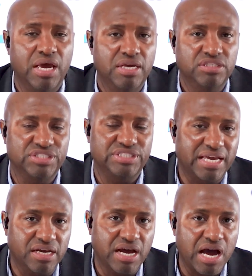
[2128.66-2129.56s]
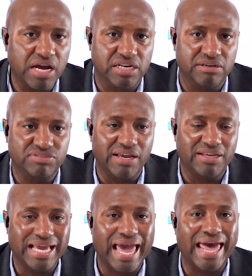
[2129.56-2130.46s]
to take a cognitive
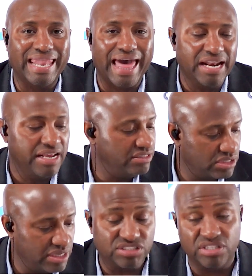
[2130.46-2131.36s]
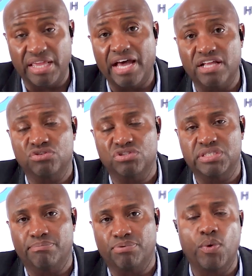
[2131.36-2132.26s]
test? And that it's the answer is
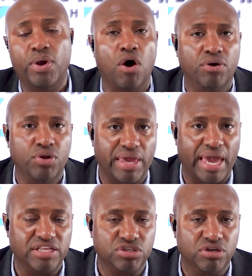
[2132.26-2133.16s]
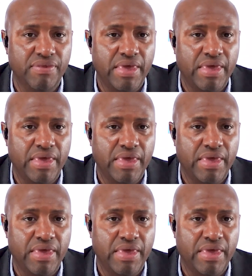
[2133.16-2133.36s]
simple. We all know the answer.